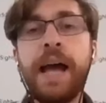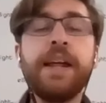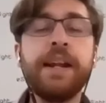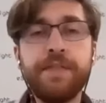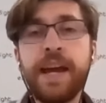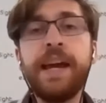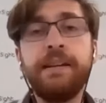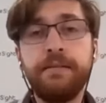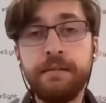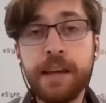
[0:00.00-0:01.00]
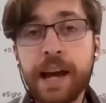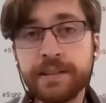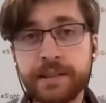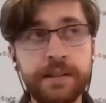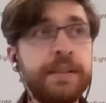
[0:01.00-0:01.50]
And then if they hit
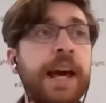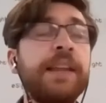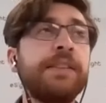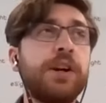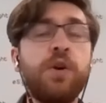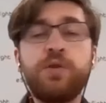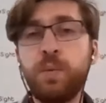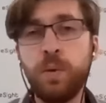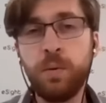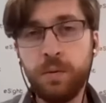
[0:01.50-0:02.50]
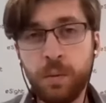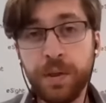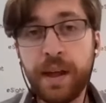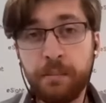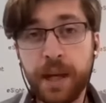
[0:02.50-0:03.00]
yes, then the coach will
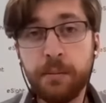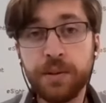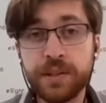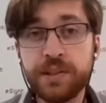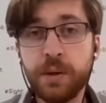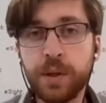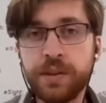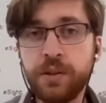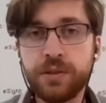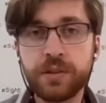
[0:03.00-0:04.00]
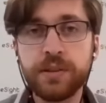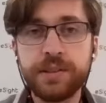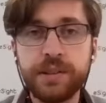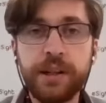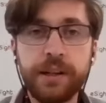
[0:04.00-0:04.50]
then be able to see what the user
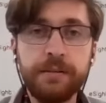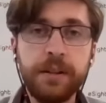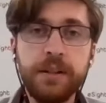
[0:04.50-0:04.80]
is seeing.